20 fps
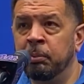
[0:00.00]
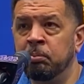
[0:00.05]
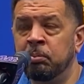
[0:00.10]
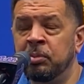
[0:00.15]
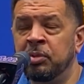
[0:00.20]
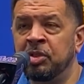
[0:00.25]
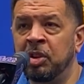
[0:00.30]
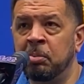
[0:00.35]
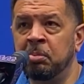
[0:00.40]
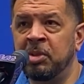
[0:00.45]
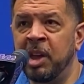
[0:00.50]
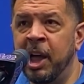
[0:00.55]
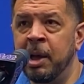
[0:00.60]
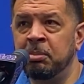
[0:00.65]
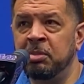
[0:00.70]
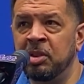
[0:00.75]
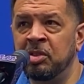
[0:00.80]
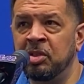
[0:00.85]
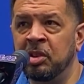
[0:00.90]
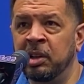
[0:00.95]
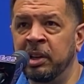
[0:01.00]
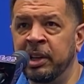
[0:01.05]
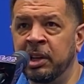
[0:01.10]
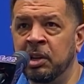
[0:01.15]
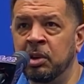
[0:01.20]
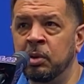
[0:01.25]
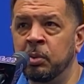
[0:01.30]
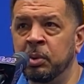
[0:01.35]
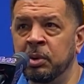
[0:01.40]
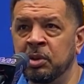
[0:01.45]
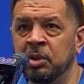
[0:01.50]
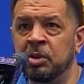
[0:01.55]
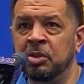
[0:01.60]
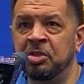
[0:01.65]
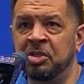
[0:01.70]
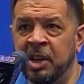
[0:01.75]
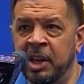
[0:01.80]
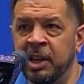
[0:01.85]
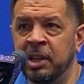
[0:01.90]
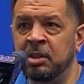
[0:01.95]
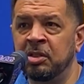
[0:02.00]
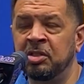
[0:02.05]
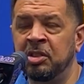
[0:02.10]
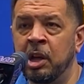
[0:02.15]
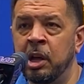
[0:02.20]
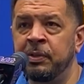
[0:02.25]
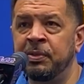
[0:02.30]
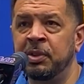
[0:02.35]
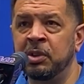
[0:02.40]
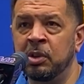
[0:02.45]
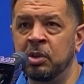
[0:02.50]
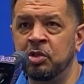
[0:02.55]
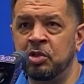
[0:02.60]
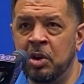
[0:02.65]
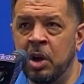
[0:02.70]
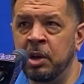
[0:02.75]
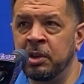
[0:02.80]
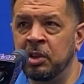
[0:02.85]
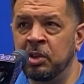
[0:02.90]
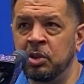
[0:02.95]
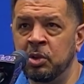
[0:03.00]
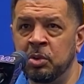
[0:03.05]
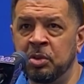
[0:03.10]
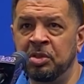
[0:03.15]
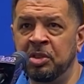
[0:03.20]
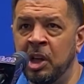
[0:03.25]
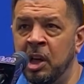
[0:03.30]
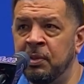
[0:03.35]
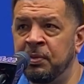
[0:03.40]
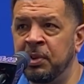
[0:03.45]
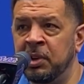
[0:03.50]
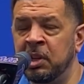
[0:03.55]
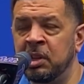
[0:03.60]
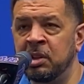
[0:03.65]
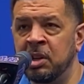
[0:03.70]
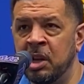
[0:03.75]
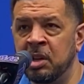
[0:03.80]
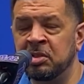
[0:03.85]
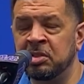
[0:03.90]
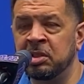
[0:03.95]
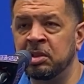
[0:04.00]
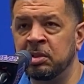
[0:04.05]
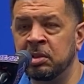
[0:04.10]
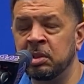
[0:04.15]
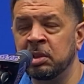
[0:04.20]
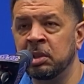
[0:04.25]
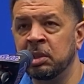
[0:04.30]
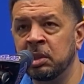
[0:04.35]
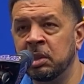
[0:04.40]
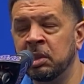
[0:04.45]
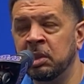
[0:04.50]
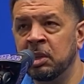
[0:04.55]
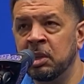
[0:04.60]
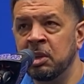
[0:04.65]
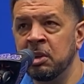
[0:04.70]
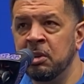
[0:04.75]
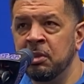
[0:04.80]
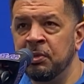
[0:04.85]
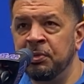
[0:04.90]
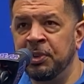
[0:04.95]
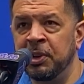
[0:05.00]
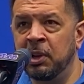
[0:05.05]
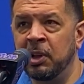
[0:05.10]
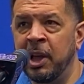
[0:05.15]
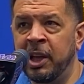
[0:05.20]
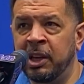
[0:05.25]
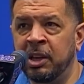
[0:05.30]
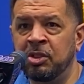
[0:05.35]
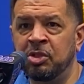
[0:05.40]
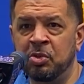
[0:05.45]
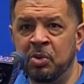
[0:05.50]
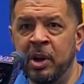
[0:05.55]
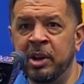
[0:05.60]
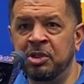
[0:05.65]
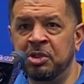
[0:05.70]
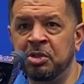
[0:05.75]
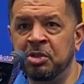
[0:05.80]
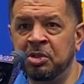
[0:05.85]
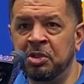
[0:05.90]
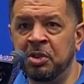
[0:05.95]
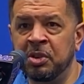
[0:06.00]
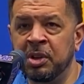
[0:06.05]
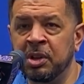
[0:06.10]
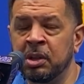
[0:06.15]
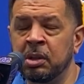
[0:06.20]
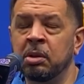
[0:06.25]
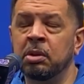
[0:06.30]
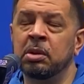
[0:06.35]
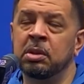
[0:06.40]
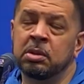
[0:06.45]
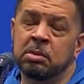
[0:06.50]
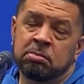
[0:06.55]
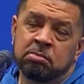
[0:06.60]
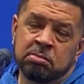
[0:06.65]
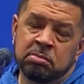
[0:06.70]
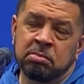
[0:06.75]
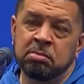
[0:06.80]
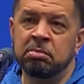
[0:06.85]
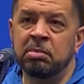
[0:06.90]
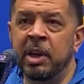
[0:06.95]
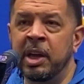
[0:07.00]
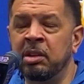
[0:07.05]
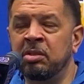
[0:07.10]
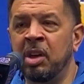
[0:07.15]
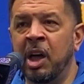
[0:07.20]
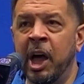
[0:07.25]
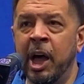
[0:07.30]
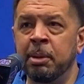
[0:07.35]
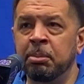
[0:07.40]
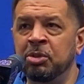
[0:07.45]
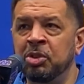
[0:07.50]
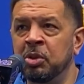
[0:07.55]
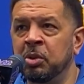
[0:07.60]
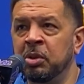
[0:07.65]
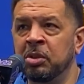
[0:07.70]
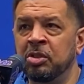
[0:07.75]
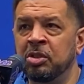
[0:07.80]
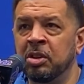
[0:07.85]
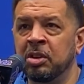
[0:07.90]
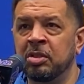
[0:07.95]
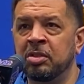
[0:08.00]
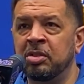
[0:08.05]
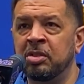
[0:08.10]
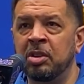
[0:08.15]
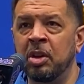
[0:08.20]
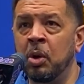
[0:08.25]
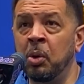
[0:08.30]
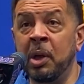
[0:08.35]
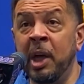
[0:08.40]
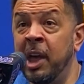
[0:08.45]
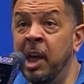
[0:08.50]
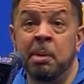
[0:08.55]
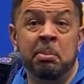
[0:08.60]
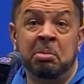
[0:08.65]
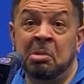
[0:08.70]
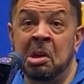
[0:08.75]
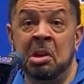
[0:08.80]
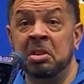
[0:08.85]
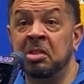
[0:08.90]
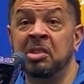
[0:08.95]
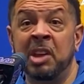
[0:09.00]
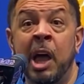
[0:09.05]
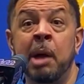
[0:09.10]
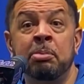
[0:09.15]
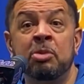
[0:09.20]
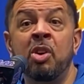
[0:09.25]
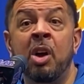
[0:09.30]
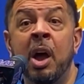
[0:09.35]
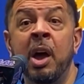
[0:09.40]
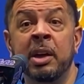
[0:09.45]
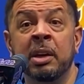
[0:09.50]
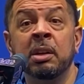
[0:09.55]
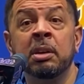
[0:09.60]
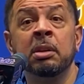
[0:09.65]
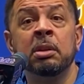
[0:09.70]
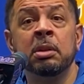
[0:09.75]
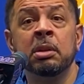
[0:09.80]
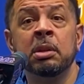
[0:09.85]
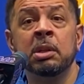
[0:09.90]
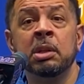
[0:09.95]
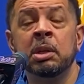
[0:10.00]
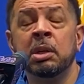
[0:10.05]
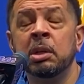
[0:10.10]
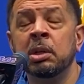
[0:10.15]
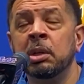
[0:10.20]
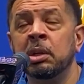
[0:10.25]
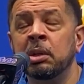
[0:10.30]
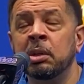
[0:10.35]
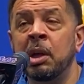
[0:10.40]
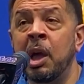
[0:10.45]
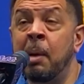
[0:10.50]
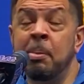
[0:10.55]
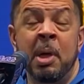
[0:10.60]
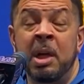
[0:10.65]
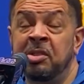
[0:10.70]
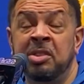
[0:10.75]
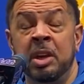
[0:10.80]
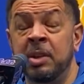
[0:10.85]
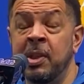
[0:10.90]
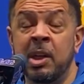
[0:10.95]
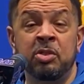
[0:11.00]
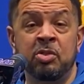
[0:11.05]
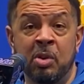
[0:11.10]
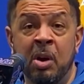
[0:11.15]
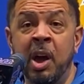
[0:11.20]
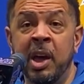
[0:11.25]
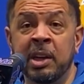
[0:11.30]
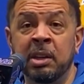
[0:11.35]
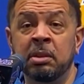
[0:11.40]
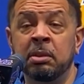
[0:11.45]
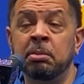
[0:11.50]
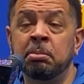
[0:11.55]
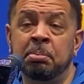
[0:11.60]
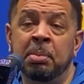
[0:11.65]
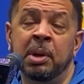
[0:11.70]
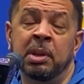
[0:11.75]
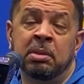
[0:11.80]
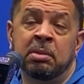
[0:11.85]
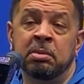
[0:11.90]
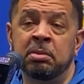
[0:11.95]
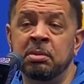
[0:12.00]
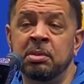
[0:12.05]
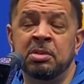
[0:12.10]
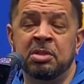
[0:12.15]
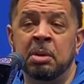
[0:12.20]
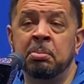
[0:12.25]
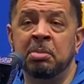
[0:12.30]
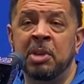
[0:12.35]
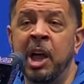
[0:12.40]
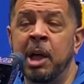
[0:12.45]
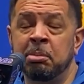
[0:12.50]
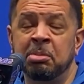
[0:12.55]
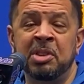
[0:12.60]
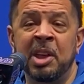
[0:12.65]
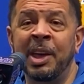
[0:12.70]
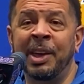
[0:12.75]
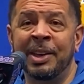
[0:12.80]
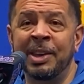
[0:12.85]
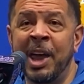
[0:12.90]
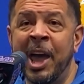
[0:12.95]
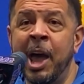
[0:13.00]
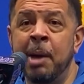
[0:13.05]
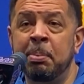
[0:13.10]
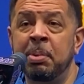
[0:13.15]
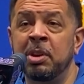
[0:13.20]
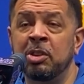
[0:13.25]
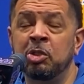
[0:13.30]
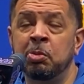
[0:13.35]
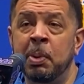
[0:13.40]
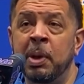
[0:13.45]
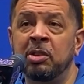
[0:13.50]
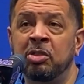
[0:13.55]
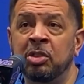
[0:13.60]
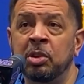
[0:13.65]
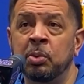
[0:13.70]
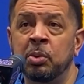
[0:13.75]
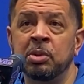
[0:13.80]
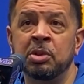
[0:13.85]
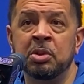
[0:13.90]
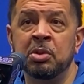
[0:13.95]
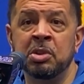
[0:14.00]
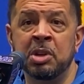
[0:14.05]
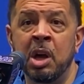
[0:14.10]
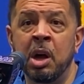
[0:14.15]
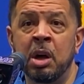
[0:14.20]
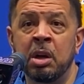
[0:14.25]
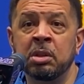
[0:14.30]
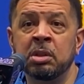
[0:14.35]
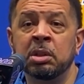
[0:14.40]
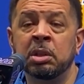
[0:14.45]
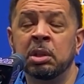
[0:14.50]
Sometimes as a leader, when you're saying stuff and you're trying to do stuff and it doesn't feel like it's registering, at times you can just, okay, I'm gonna stop trying. I'm not saying that's right, but sometimes that can happen, especially when you're young.